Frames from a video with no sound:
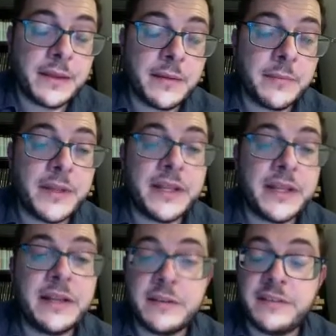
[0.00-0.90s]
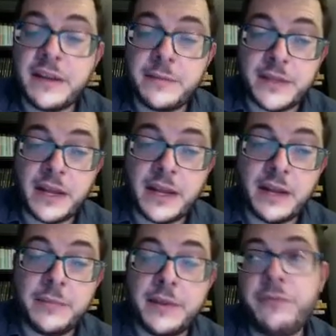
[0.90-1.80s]
but at the same
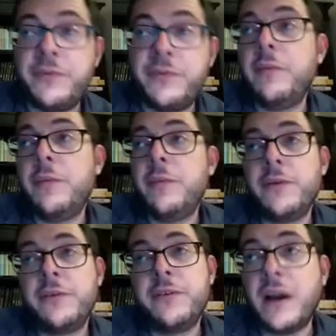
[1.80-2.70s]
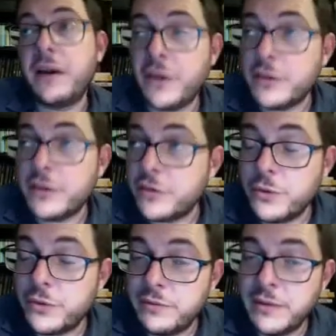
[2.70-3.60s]
time, if the embryos are not
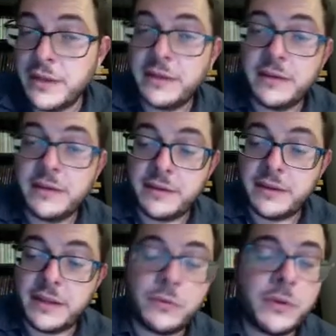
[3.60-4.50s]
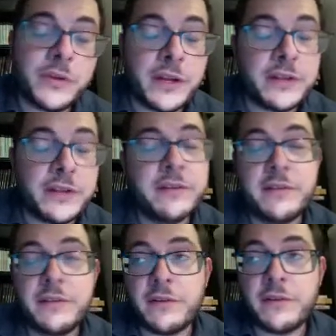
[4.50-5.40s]
good, it will not
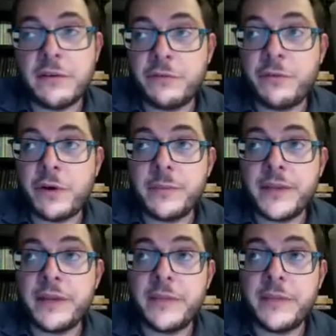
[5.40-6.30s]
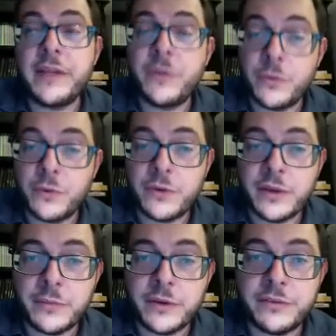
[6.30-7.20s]
transform them into good
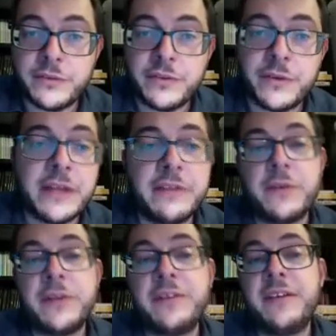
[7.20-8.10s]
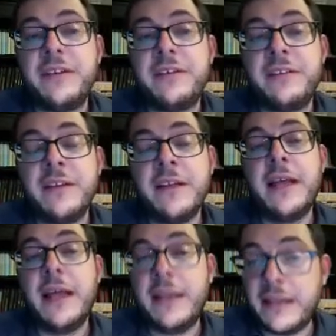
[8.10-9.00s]
embryos. Okay, so this is
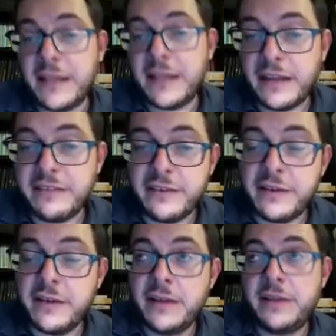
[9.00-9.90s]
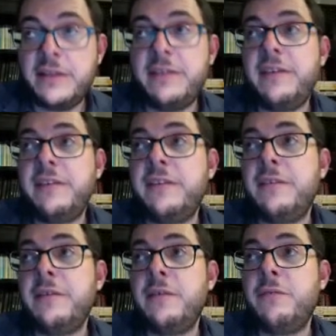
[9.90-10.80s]
an indication this
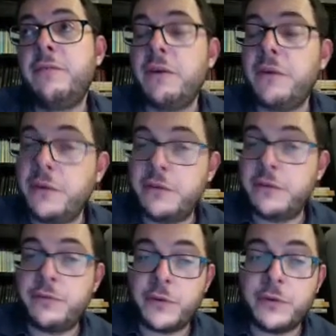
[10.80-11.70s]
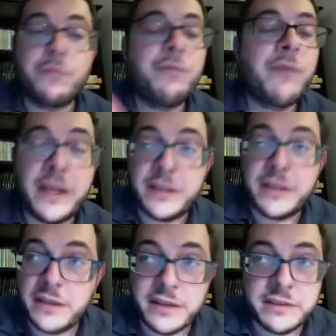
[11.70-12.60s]
is very useful to find
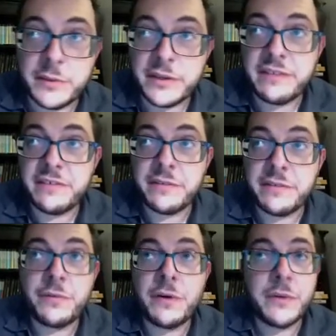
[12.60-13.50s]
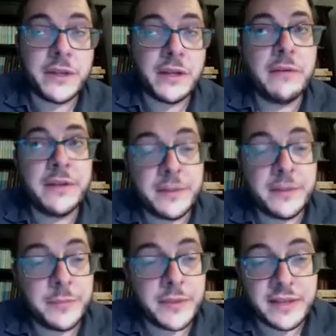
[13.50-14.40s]
an explanation for recurrent
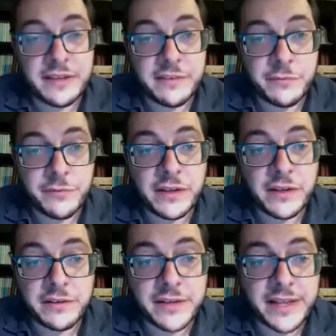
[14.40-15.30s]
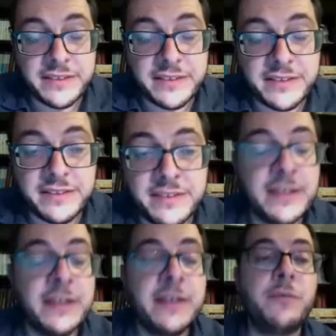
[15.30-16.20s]
implantation failure cases.
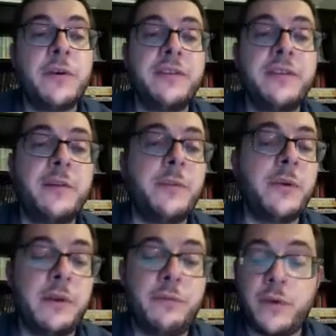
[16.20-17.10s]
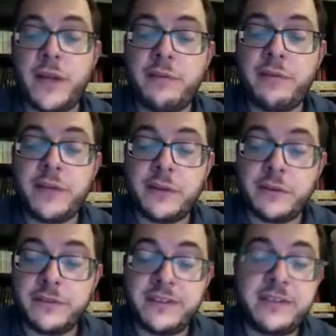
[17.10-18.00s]
For example, if we're having
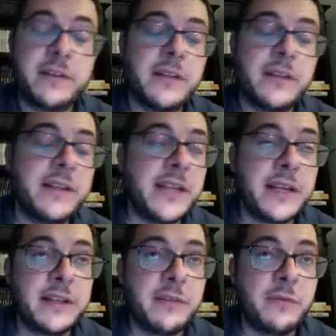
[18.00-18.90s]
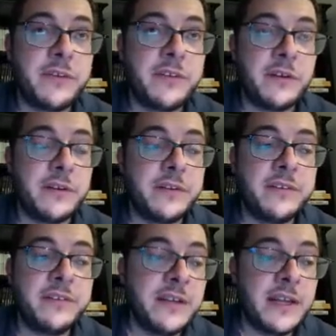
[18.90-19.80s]
consistently negative
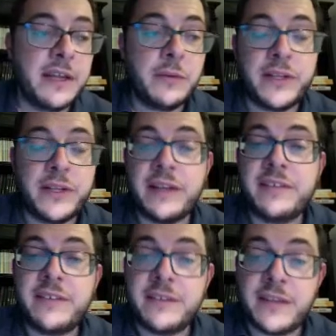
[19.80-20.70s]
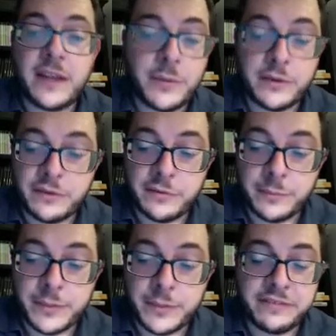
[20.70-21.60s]
results and we test the embryos of a
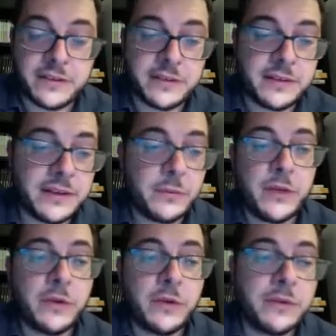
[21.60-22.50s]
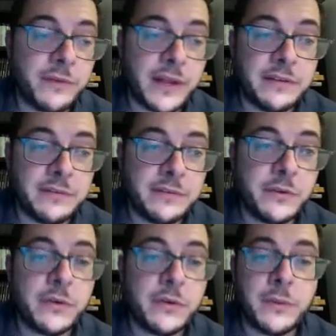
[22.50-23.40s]
patient and we don't find
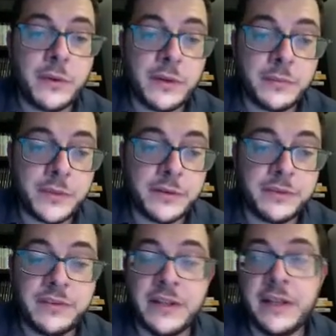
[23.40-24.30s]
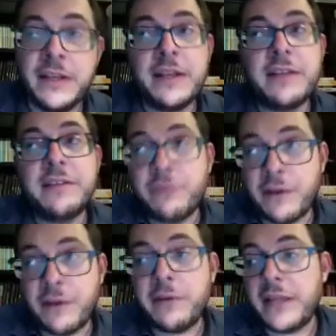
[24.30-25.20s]
suitable embryos, it's
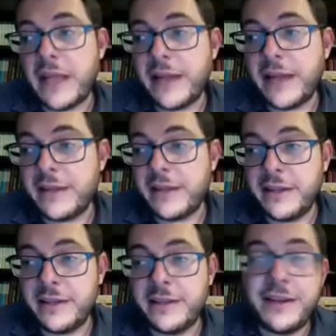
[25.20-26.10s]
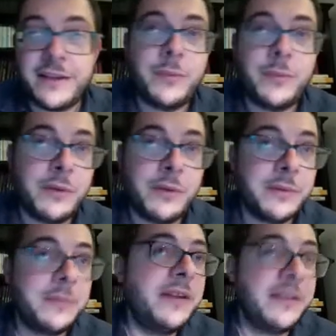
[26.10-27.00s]
very likely that the
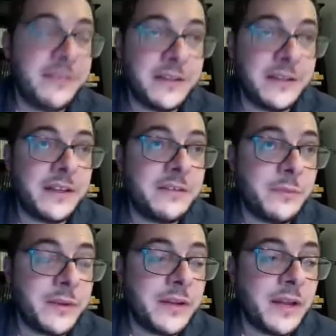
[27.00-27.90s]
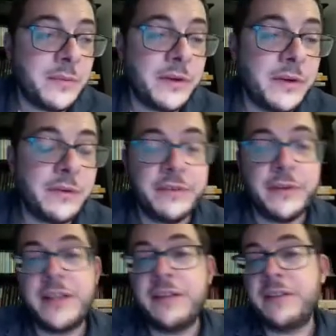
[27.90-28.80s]
problem is, is with the embryo. So
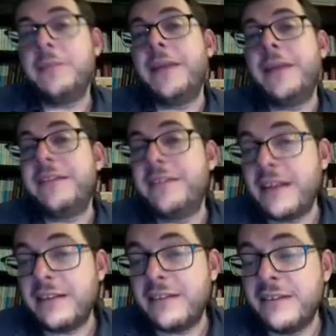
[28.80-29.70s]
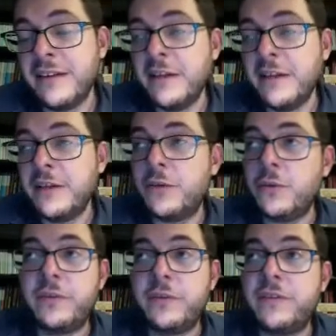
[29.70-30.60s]
it doesn't make sense
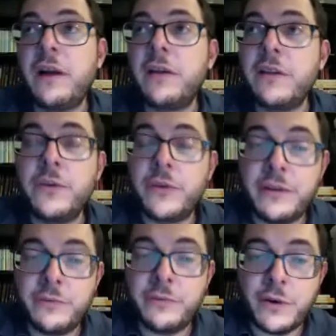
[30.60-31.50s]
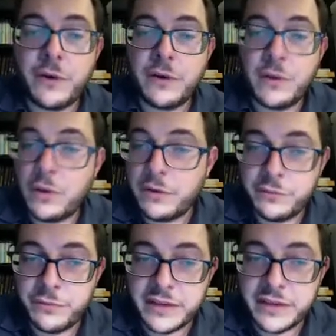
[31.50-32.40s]
to start looking for other
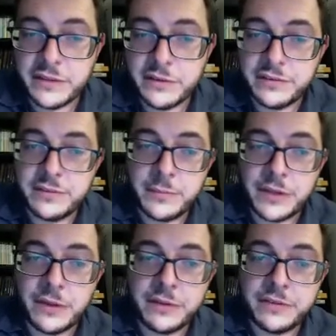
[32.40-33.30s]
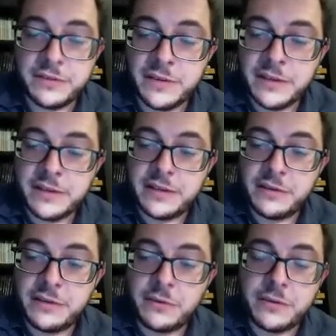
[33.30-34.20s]
factors because
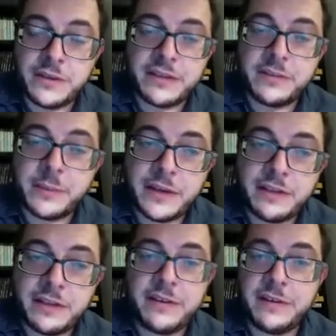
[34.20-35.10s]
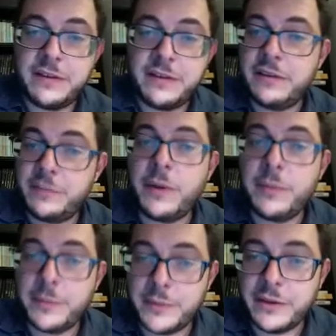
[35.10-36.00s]
the, the explanation is
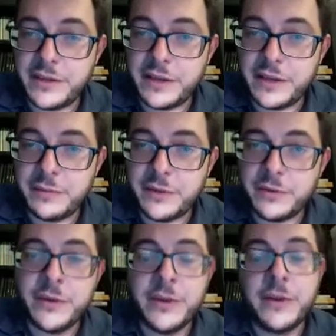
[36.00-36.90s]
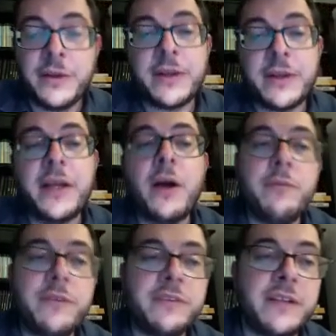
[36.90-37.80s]
probably on the embryo. Okay,
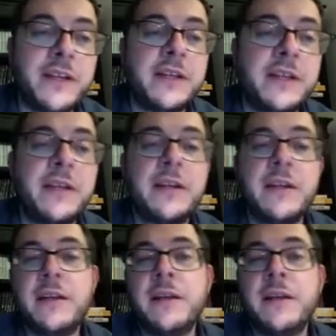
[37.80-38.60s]
obviously, uh,